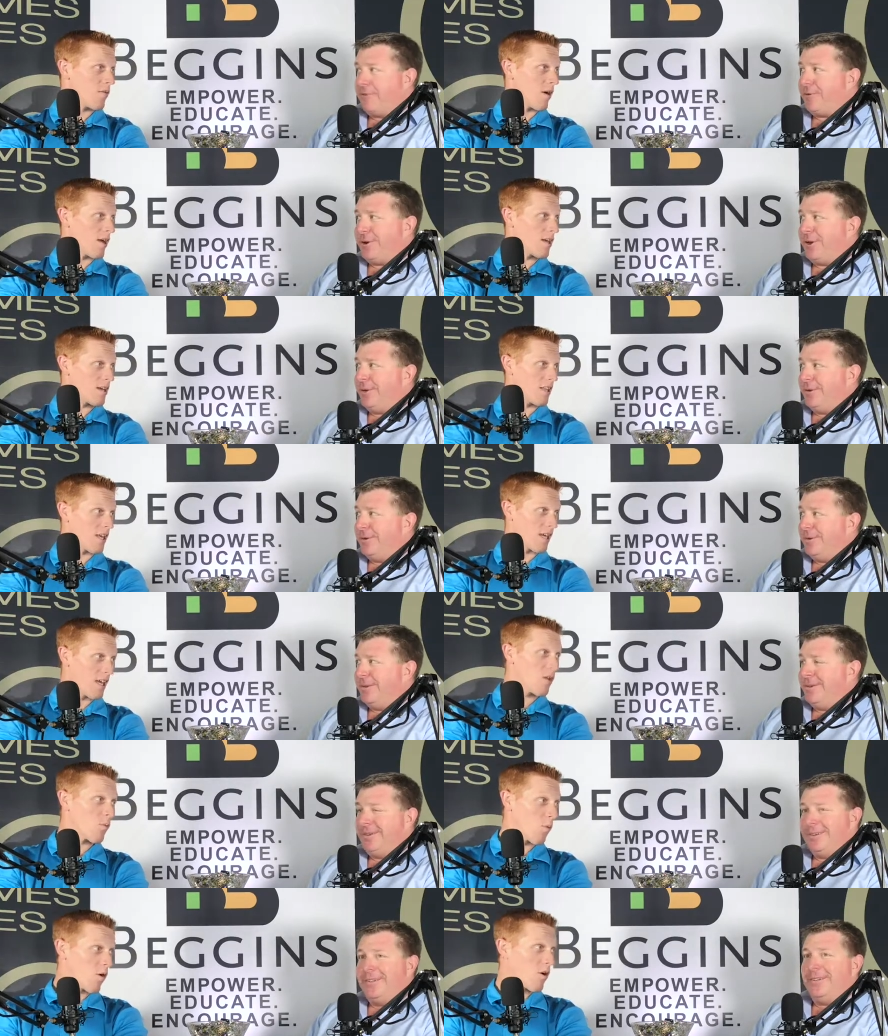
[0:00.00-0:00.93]
Speaker 1: for you like
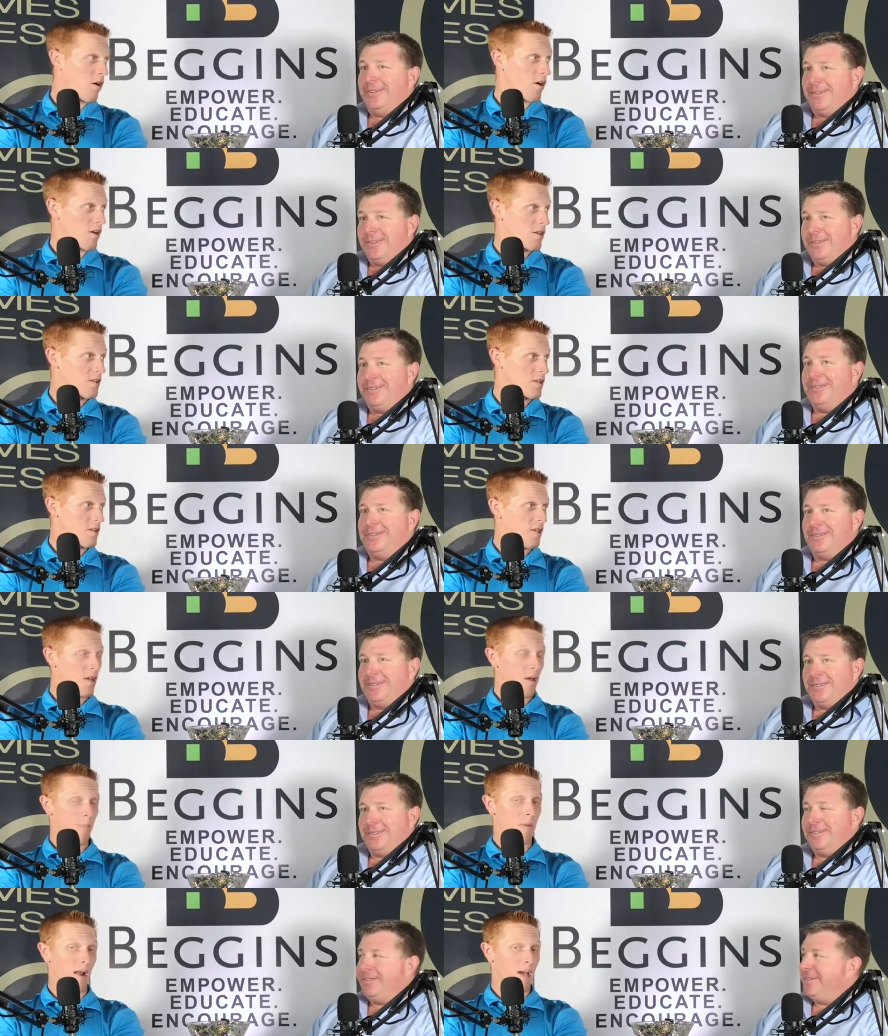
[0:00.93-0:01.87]
it works
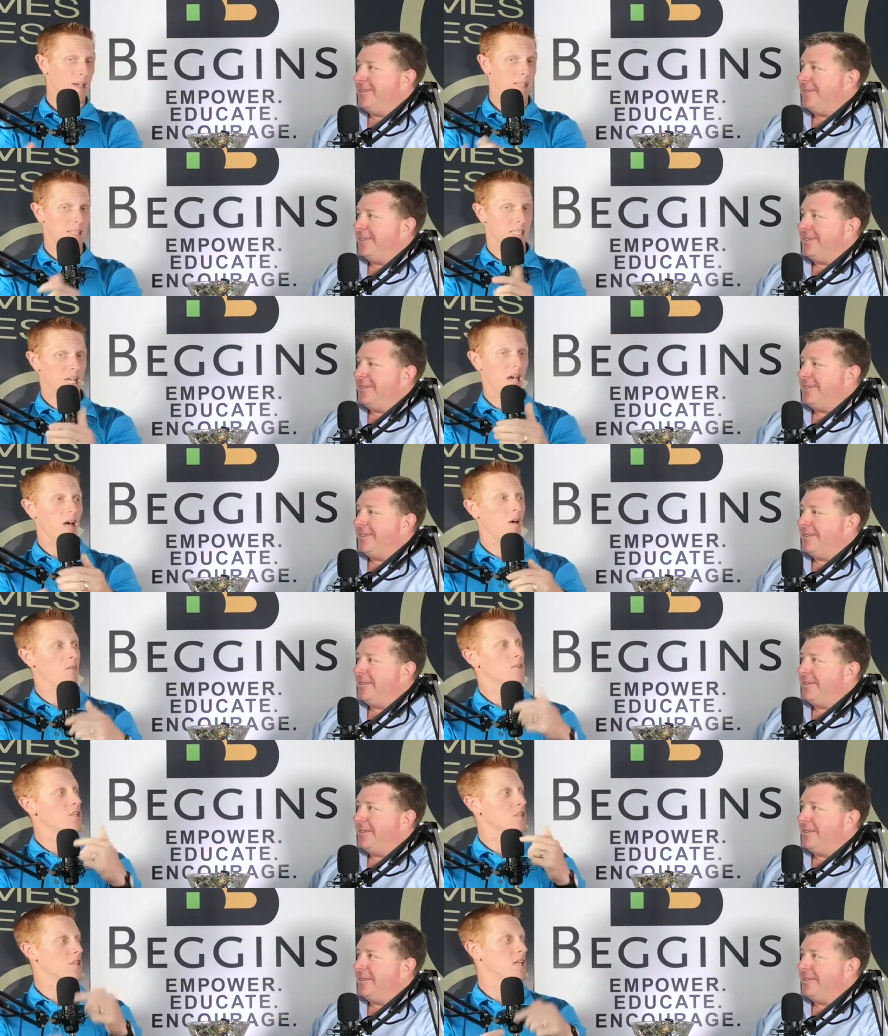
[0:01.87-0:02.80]
but i could
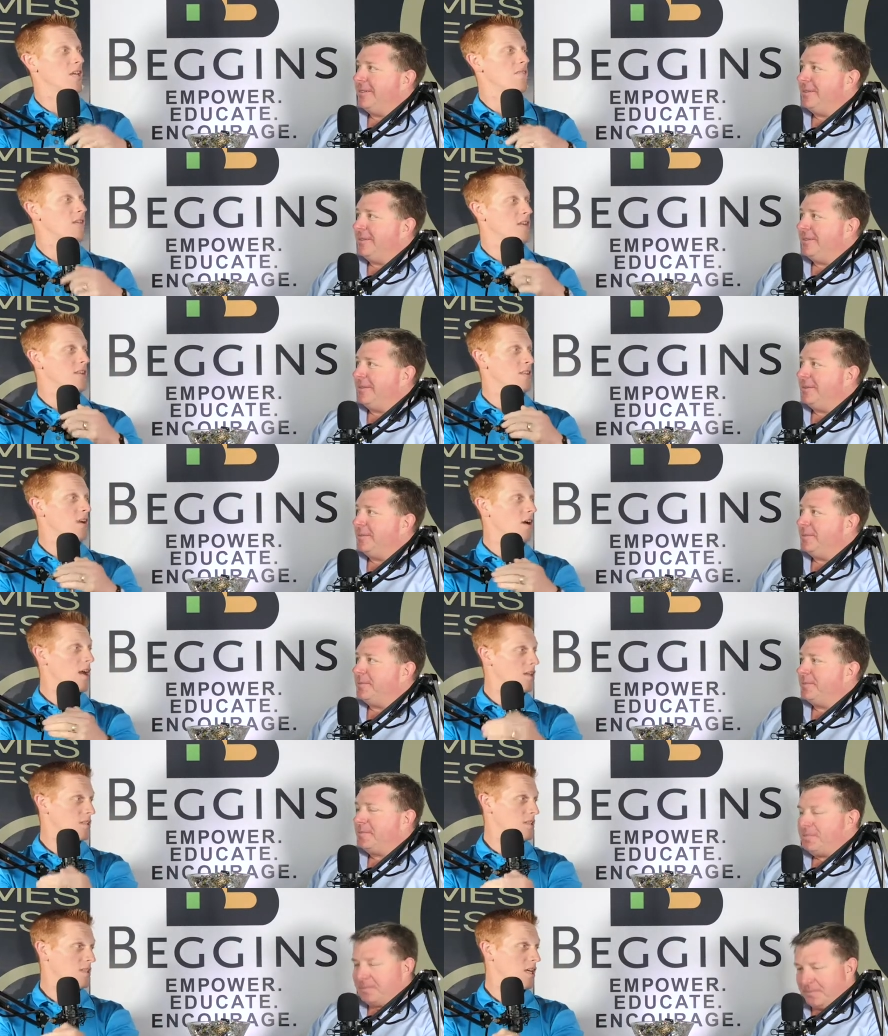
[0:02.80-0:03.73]
tell just given their
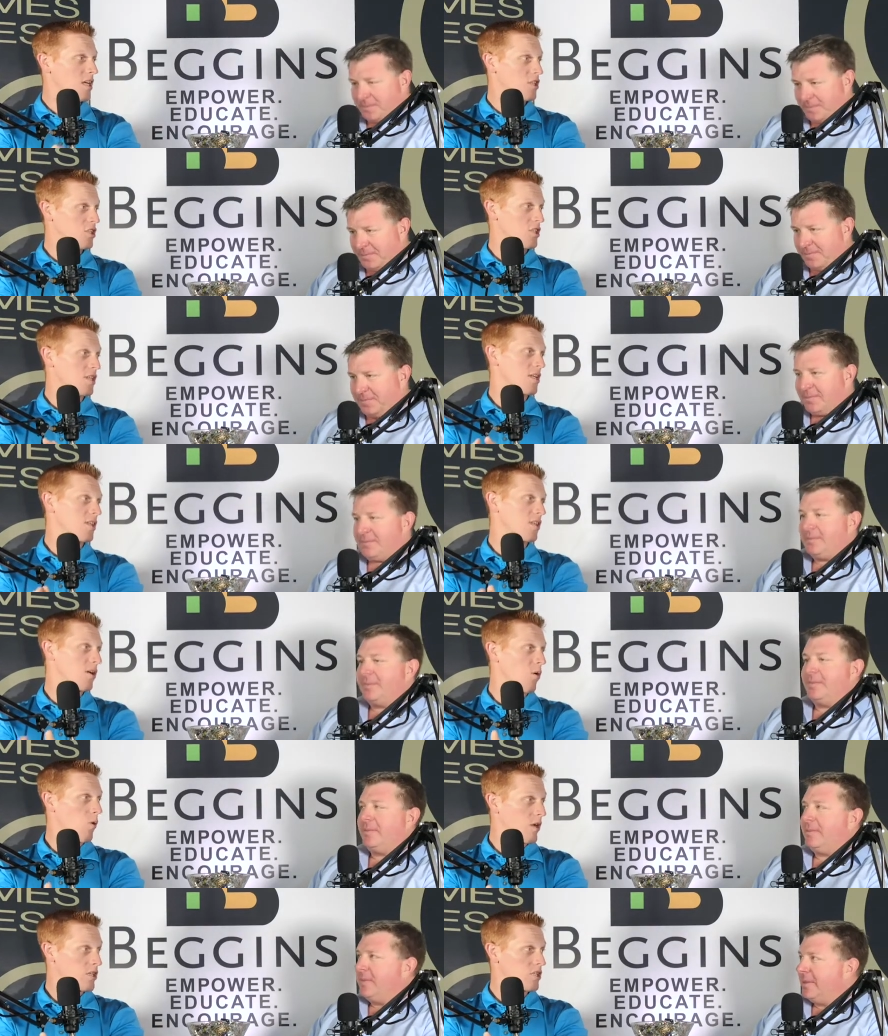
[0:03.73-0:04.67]
hesitation and the
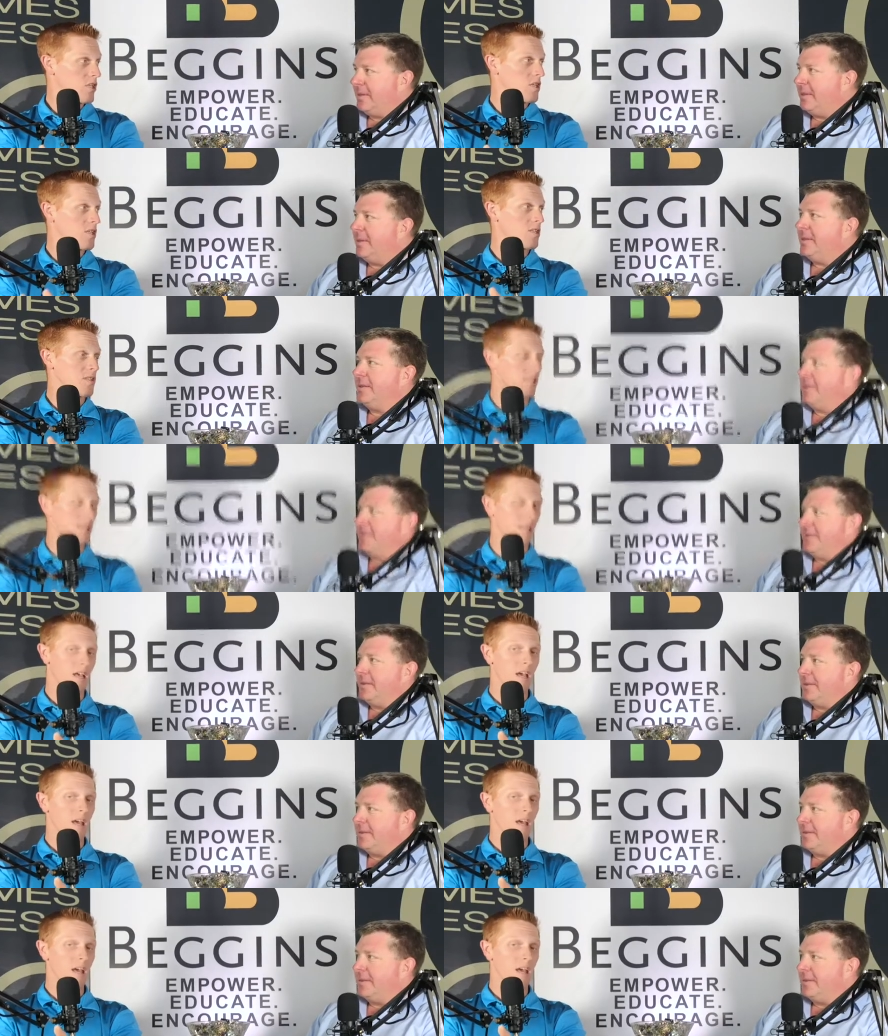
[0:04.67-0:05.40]
questions and